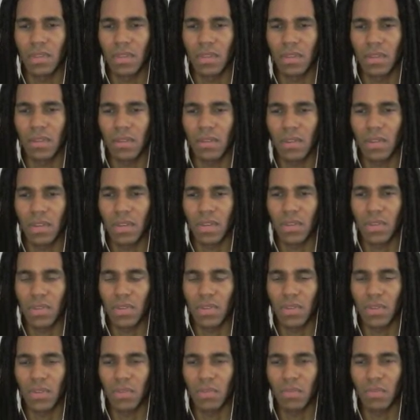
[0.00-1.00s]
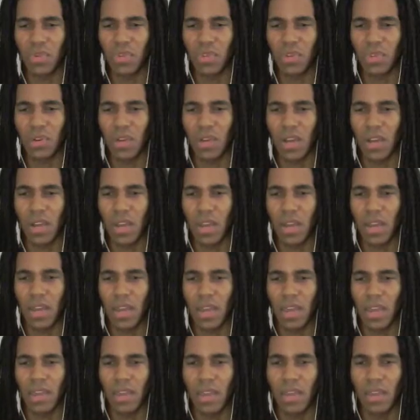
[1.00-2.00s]
Okay, so there's Mr.
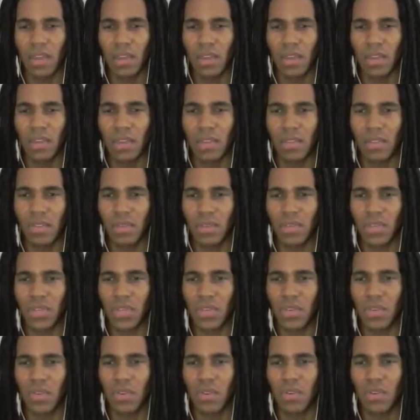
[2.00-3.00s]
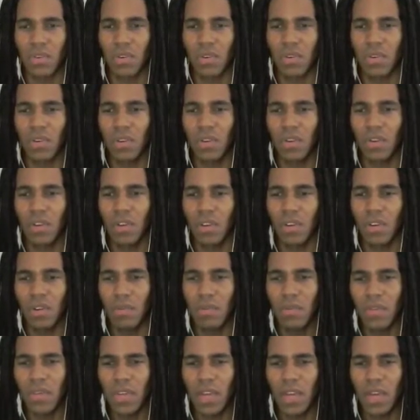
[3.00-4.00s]
I. There's the...
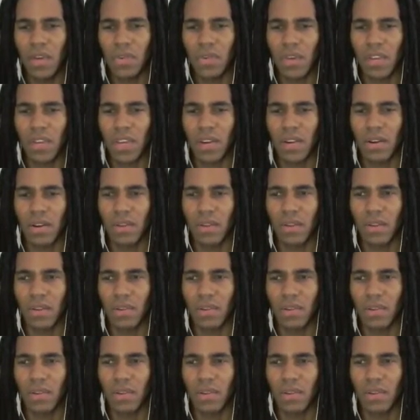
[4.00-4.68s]
Who are the other characters?